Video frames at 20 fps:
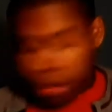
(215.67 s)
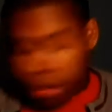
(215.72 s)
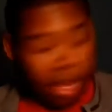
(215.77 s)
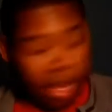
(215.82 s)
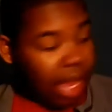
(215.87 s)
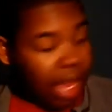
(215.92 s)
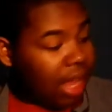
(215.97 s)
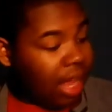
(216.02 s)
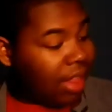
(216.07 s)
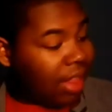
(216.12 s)

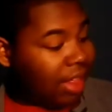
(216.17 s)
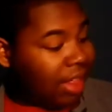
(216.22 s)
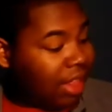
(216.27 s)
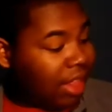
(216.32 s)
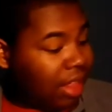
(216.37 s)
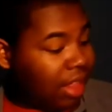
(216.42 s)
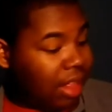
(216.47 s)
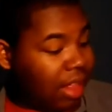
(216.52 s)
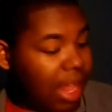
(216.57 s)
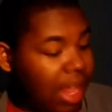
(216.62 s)
like
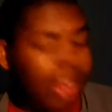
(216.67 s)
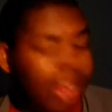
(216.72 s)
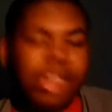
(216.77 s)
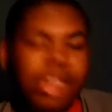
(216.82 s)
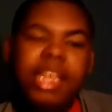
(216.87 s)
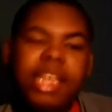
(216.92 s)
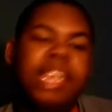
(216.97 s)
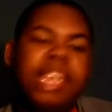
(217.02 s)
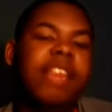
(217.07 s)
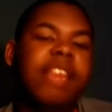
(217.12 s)
at
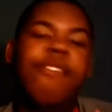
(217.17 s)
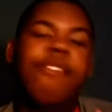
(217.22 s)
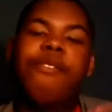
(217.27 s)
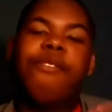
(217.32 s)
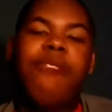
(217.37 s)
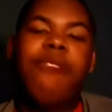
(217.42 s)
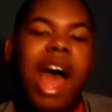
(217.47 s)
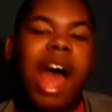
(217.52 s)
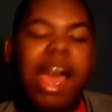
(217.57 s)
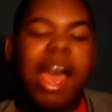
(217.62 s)
least
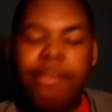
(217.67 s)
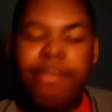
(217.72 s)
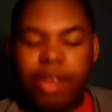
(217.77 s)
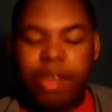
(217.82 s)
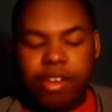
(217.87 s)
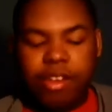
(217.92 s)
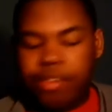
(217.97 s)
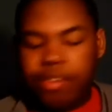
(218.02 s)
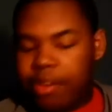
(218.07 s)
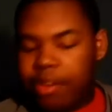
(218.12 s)

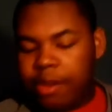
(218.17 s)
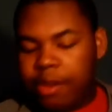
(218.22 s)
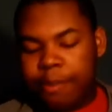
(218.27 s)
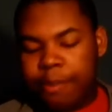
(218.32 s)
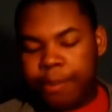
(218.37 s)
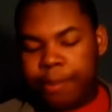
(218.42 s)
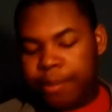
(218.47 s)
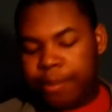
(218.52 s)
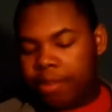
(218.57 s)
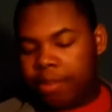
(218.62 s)
500
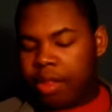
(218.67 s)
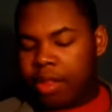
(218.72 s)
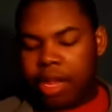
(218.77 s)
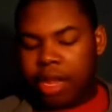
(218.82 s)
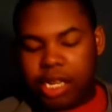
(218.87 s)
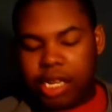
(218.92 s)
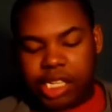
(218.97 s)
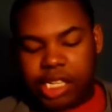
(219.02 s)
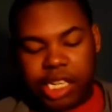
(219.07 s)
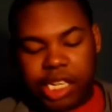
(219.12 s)

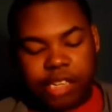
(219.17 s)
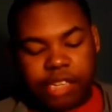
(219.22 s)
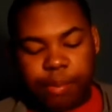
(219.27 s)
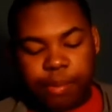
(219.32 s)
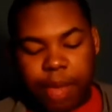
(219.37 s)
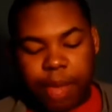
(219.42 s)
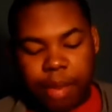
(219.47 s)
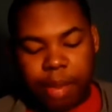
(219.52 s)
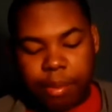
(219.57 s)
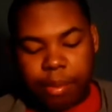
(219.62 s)
sheets
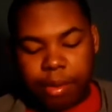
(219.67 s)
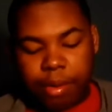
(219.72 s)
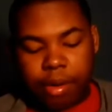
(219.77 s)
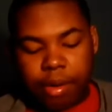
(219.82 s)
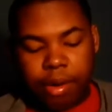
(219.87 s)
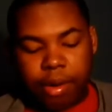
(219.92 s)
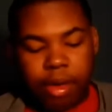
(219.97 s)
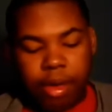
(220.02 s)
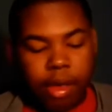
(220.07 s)
of paper